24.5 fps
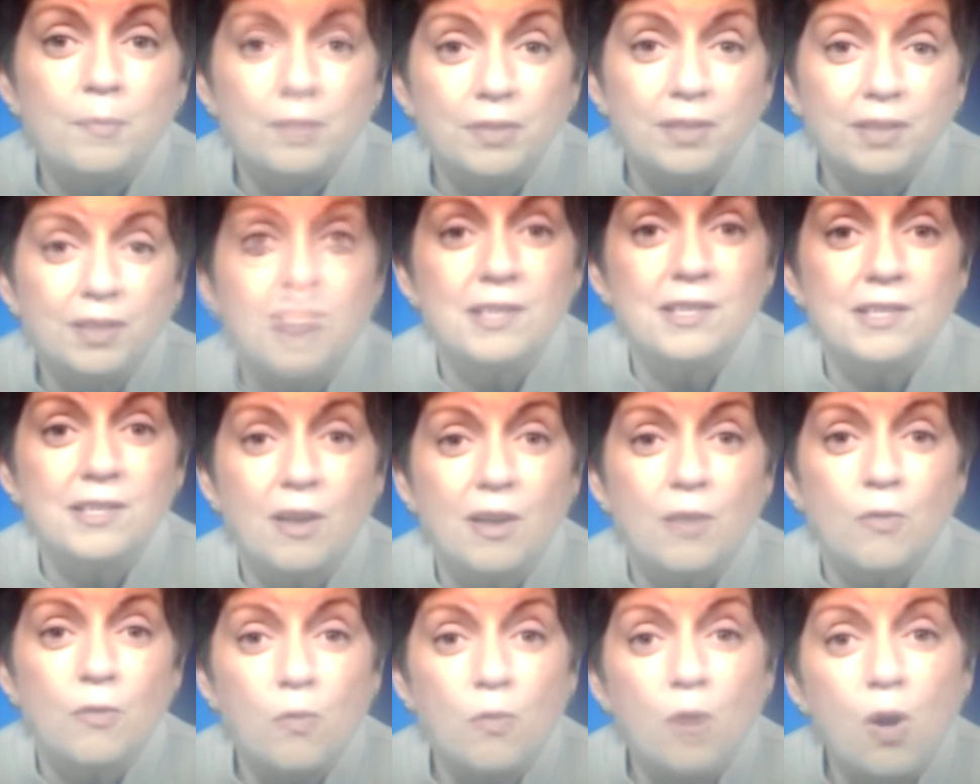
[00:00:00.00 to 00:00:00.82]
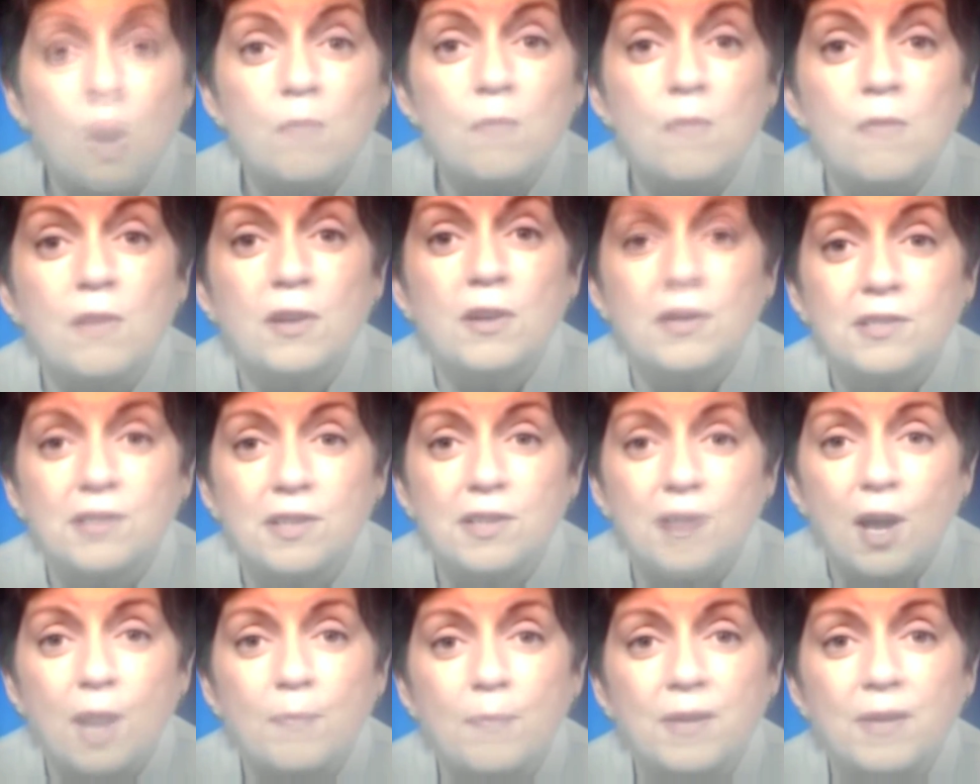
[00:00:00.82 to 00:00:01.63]
That's why I'm pleased
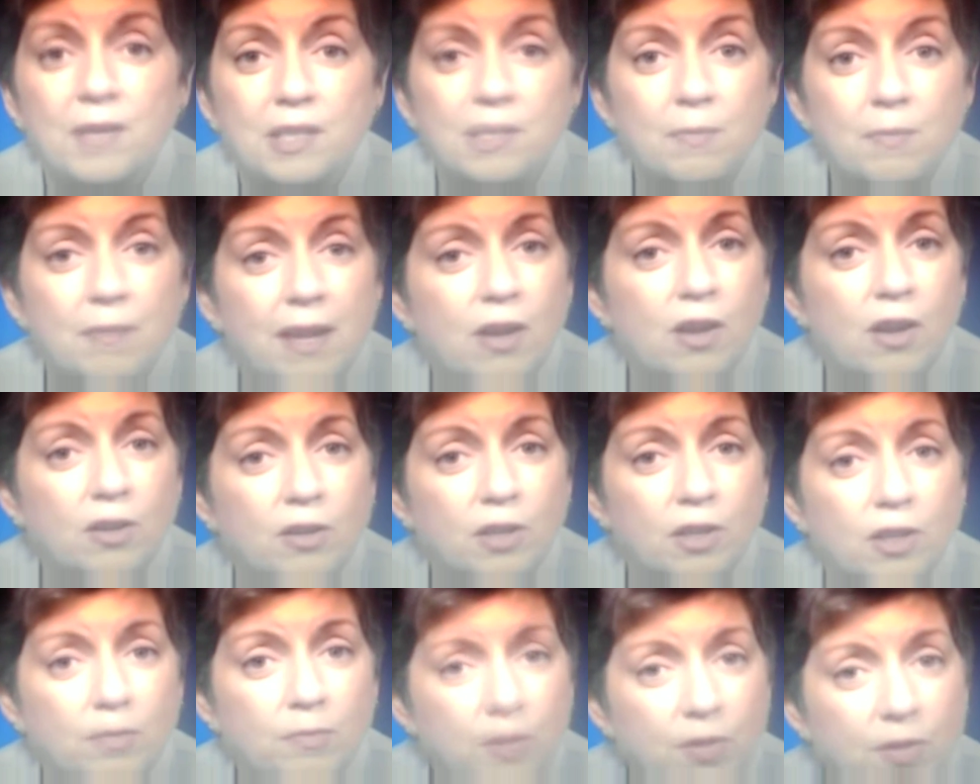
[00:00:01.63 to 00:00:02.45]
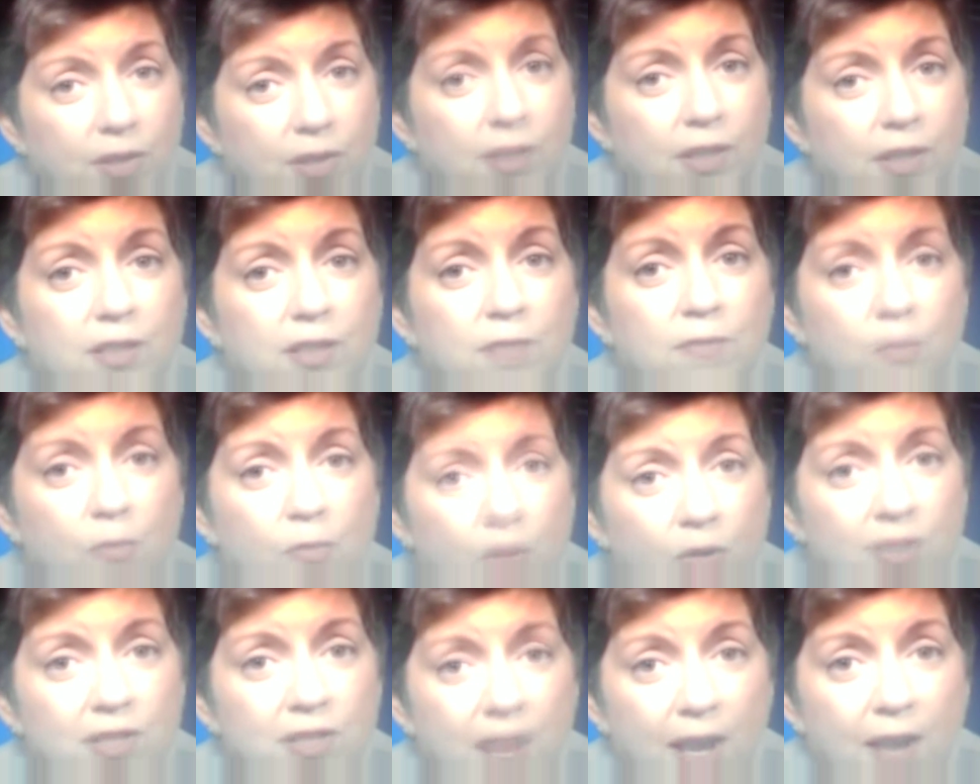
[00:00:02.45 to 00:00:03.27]
that Walmart is helping to make our
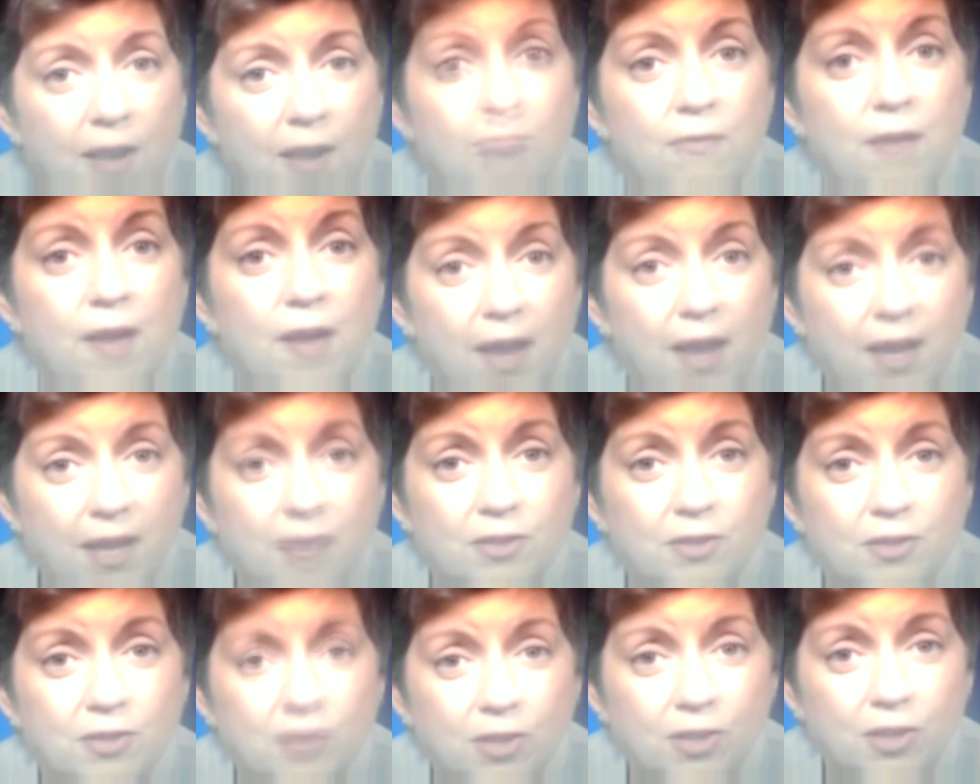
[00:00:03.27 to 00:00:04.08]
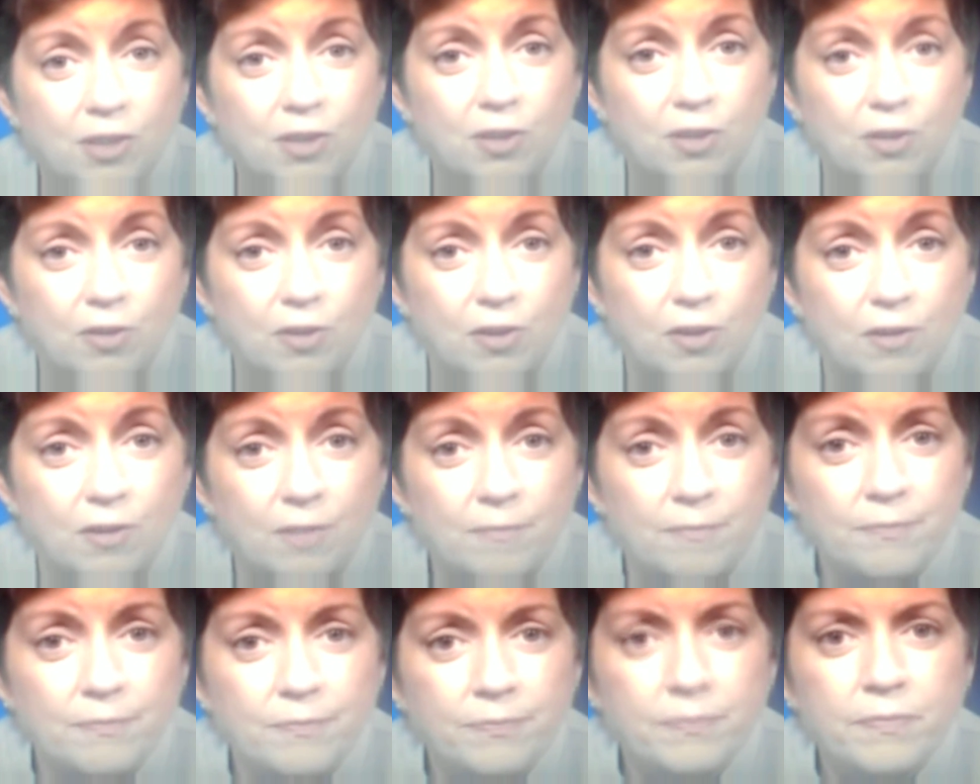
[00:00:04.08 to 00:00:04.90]
communities more safe
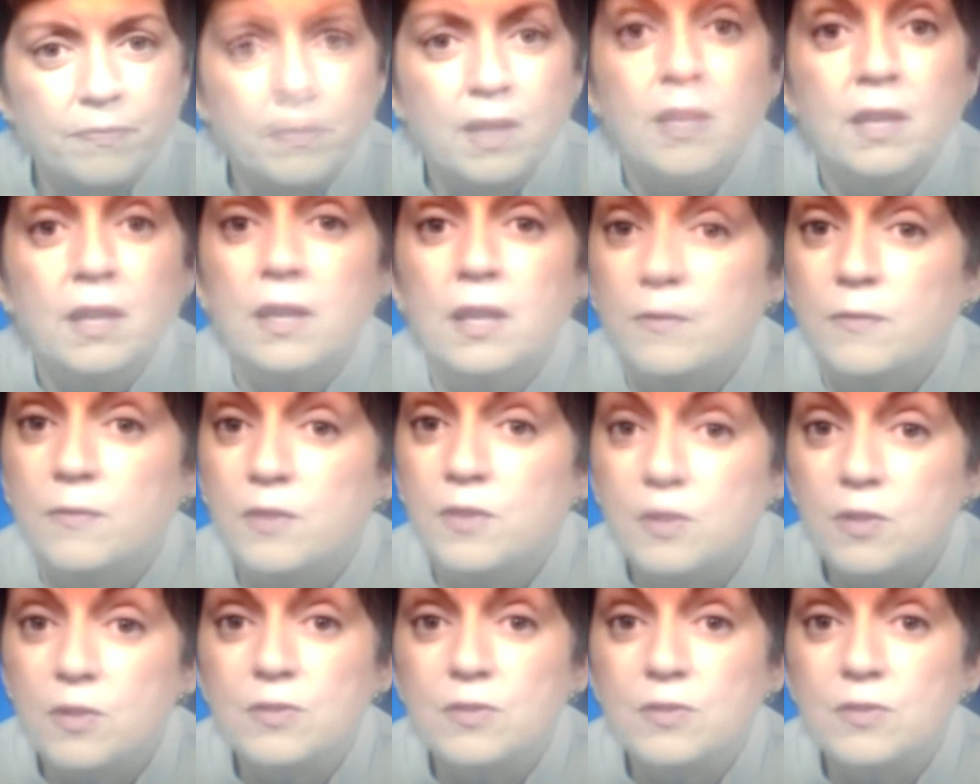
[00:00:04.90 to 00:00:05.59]
and secure.